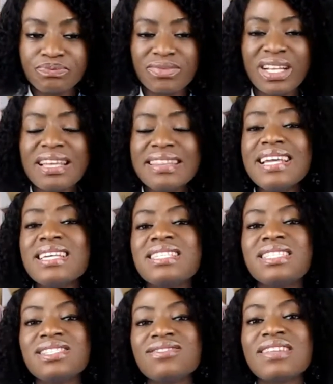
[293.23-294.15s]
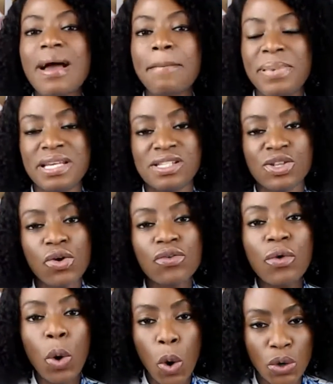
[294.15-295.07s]
there's still that place
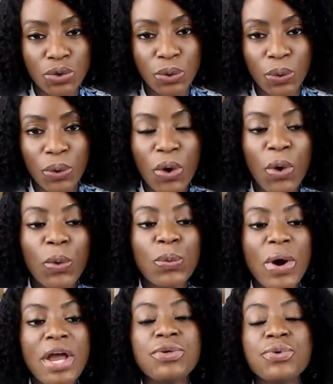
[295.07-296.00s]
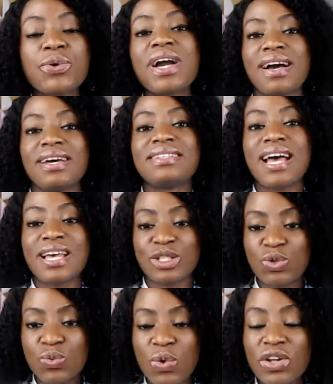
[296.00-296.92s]
of honor where you can,
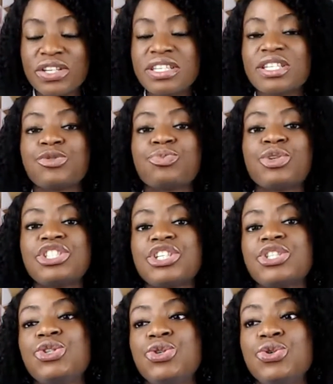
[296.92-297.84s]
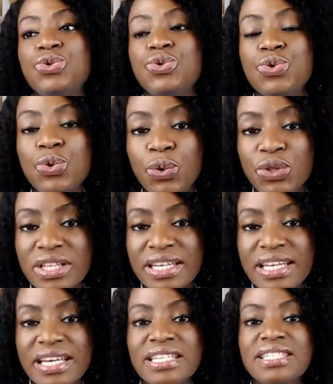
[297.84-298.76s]
as well, in as much as you know the
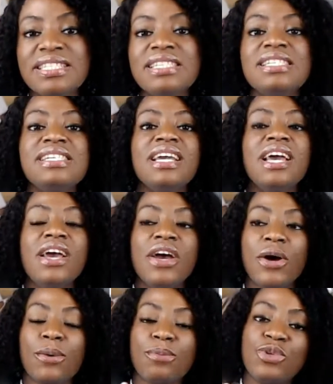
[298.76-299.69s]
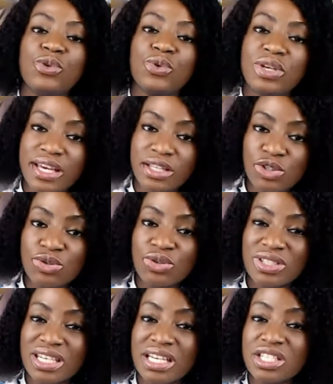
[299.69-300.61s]
lady, you get to
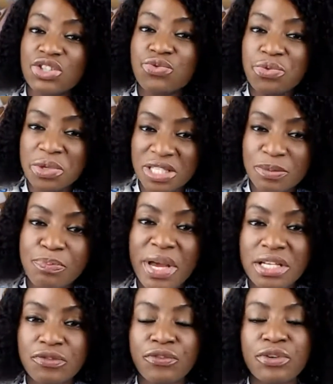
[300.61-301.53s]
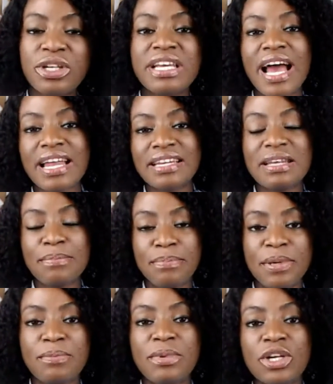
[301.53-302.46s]
know the lady respectfully and in a
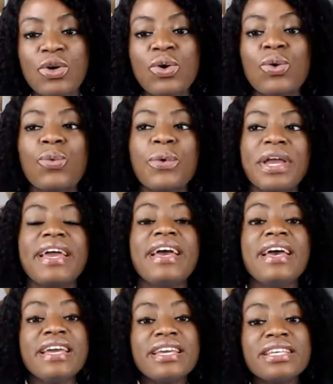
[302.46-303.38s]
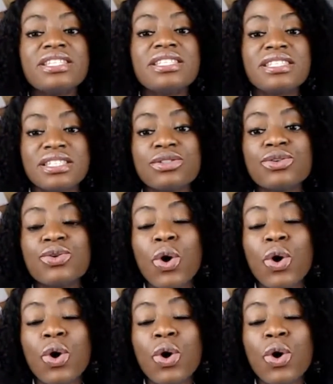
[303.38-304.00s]
biblical way, is still